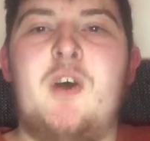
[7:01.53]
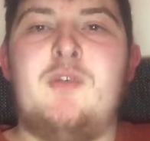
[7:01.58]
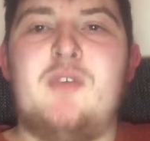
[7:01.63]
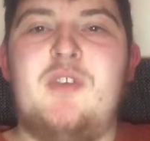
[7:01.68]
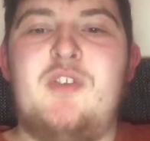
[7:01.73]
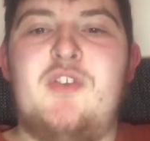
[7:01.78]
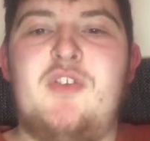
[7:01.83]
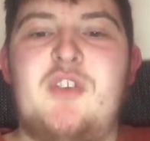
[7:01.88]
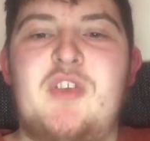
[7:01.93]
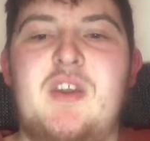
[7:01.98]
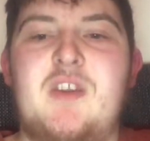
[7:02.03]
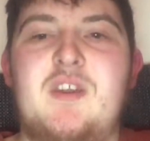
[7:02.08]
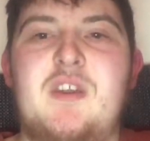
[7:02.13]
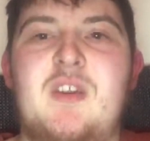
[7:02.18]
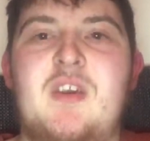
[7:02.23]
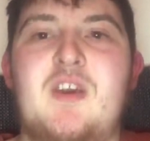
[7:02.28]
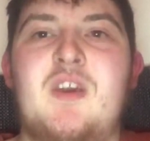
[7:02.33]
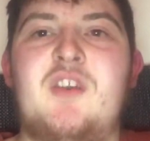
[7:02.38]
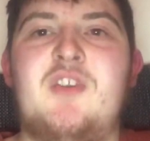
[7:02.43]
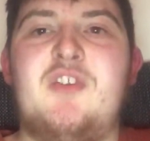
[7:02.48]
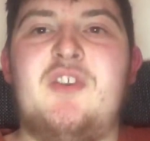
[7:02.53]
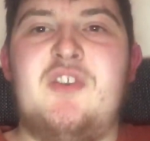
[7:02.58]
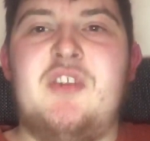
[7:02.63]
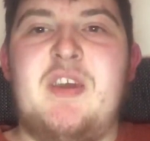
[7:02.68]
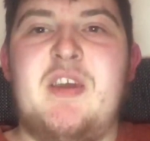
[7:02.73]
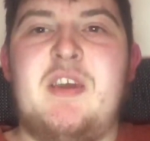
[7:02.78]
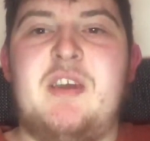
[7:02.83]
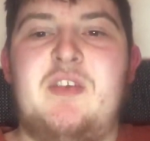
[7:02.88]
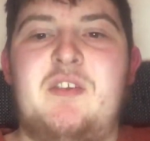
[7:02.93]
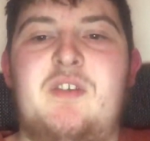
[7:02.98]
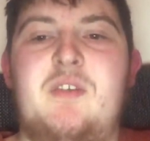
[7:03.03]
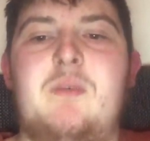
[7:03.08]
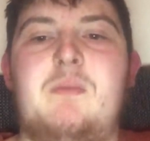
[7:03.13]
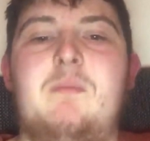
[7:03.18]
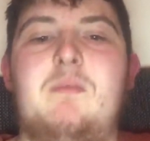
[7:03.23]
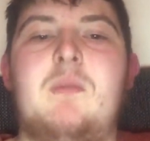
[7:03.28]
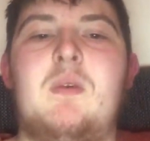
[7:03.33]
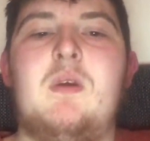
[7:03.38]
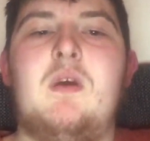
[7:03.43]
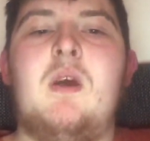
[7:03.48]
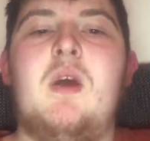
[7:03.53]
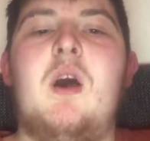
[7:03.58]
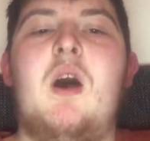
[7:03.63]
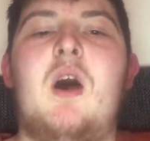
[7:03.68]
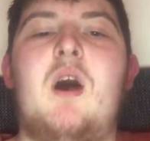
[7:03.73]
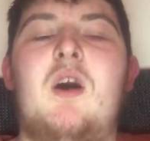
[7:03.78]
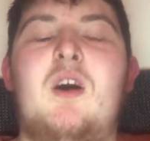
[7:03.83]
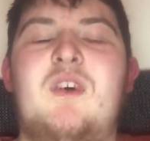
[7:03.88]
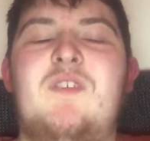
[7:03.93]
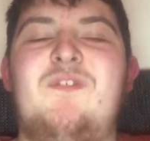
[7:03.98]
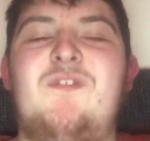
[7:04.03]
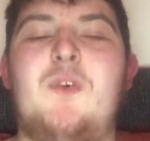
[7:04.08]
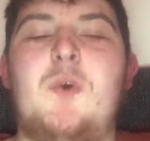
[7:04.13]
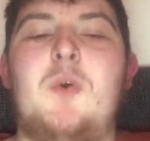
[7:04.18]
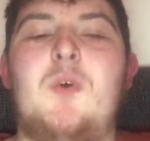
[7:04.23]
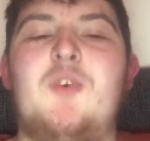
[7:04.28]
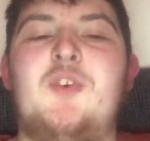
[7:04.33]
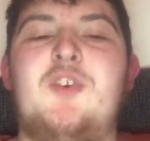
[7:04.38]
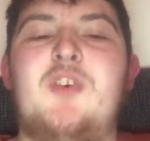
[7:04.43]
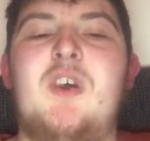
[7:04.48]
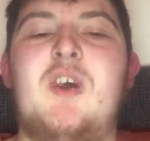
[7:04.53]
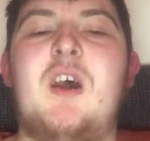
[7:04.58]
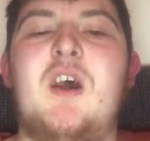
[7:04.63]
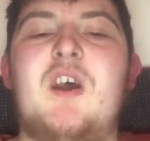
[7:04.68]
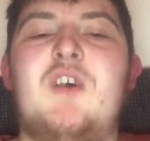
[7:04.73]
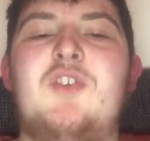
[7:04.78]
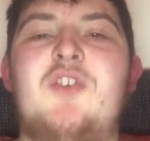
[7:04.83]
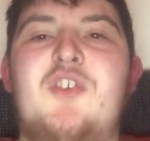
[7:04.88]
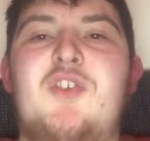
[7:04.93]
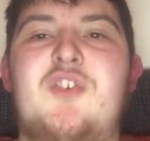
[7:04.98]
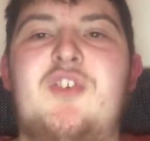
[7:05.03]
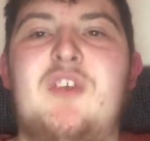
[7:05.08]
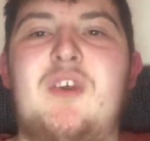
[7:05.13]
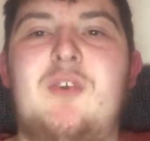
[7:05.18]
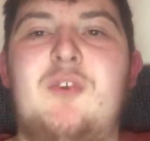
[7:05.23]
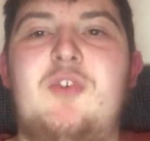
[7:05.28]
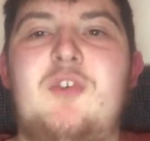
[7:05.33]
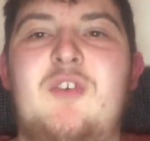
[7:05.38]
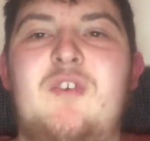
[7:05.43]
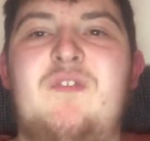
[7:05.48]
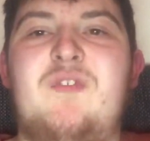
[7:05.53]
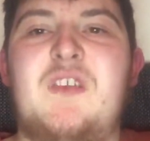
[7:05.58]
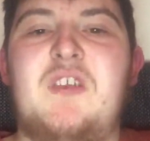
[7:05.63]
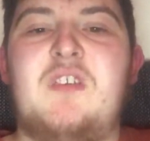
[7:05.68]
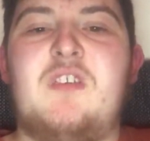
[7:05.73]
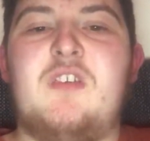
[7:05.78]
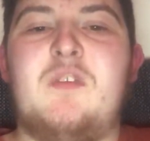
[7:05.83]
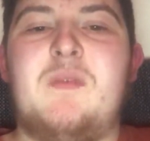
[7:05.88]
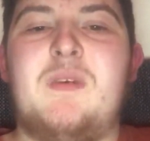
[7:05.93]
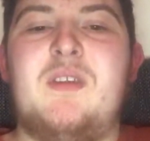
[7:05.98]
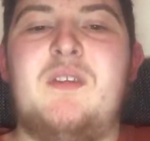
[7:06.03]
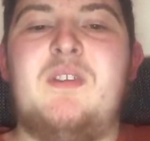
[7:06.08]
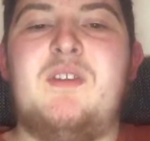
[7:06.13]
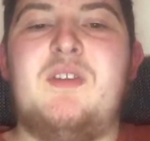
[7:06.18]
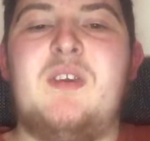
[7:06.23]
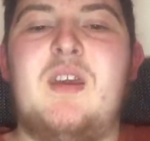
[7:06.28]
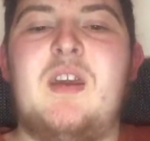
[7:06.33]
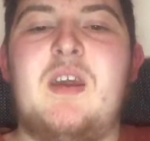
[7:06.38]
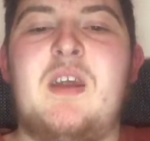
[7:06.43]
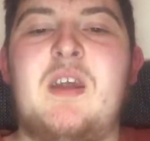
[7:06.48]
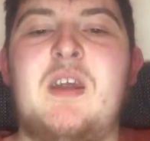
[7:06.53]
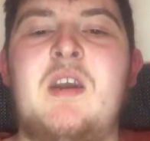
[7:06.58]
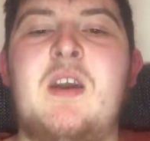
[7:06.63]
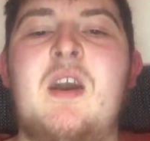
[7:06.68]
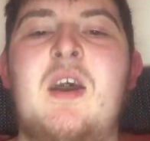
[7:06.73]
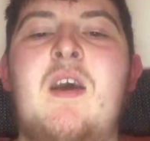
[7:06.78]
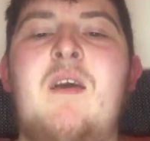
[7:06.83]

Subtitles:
Insignia estate. I thought, and still do think to this day,